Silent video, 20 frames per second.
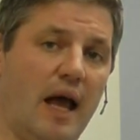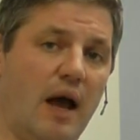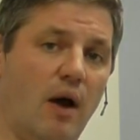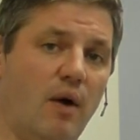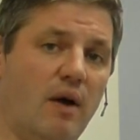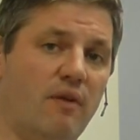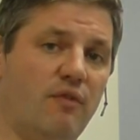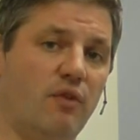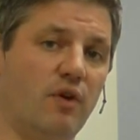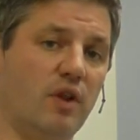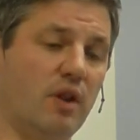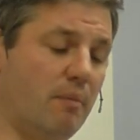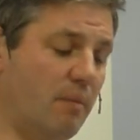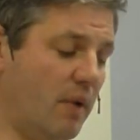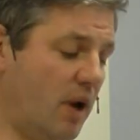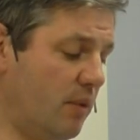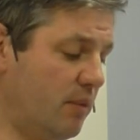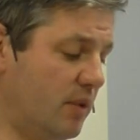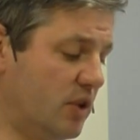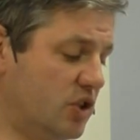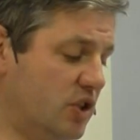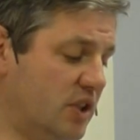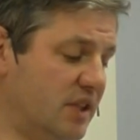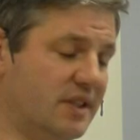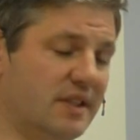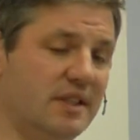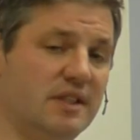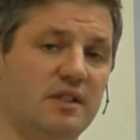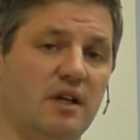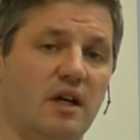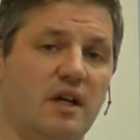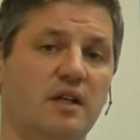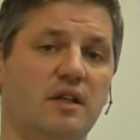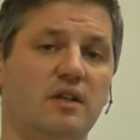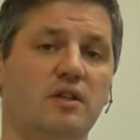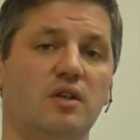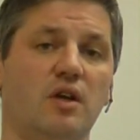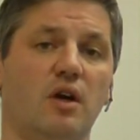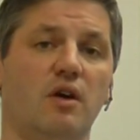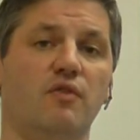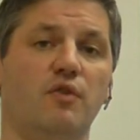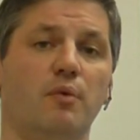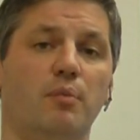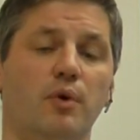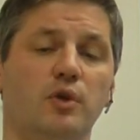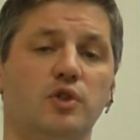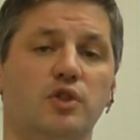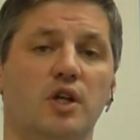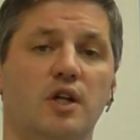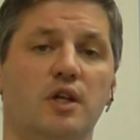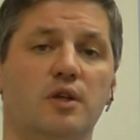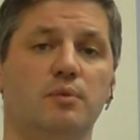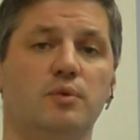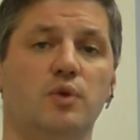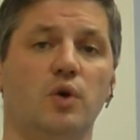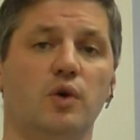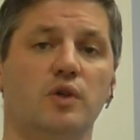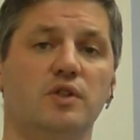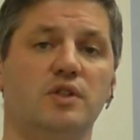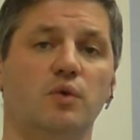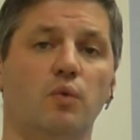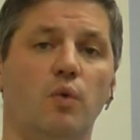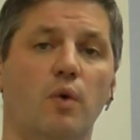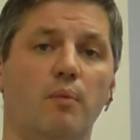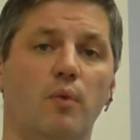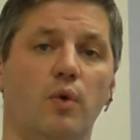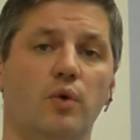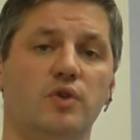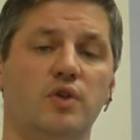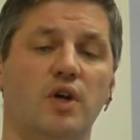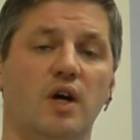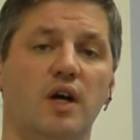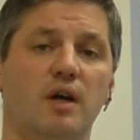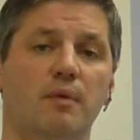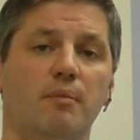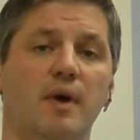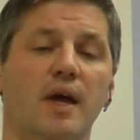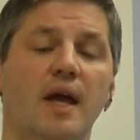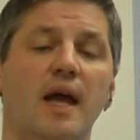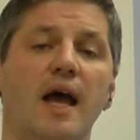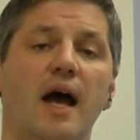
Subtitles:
However, at the moment, she's decided to go for botulinum toxin one more time